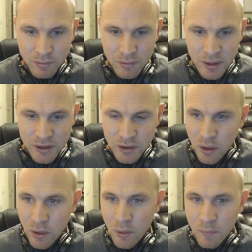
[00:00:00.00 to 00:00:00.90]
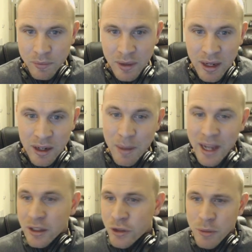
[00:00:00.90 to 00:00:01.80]
So to
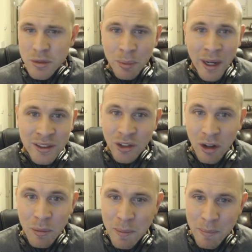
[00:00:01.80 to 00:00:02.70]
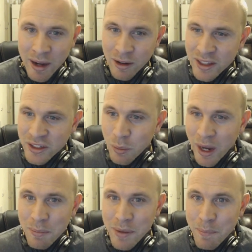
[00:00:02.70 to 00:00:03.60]
make the troop supplies a little bit better, this
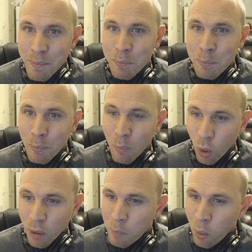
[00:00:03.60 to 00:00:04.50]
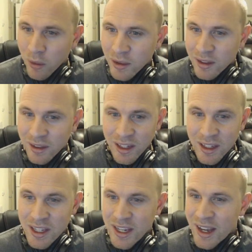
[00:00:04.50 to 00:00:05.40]
might be more important than
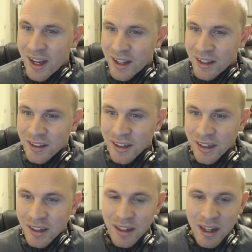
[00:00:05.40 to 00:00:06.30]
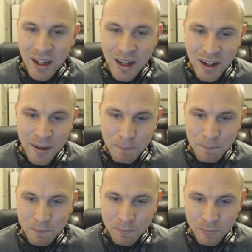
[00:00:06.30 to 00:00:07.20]
the
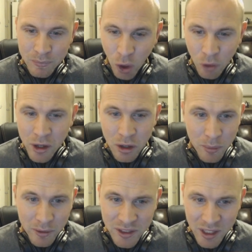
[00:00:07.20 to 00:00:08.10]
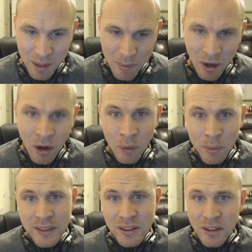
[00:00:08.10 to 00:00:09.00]
all the other buffs that came out.
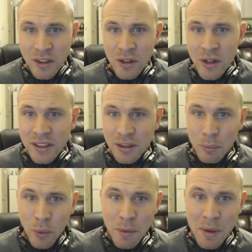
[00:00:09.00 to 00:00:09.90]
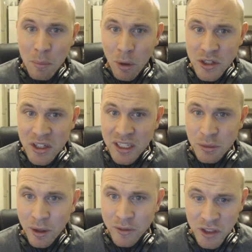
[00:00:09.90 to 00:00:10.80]
Plus, you do get some pretty big march size
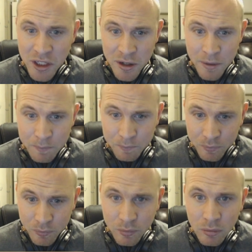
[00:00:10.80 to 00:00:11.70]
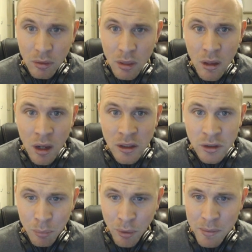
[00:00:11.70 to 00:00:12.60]
buffs here.
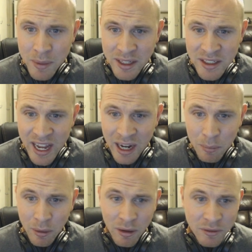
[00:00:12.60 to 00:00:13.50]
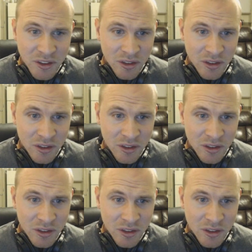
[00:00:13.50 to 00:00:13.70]
Some pretty big attack buffs.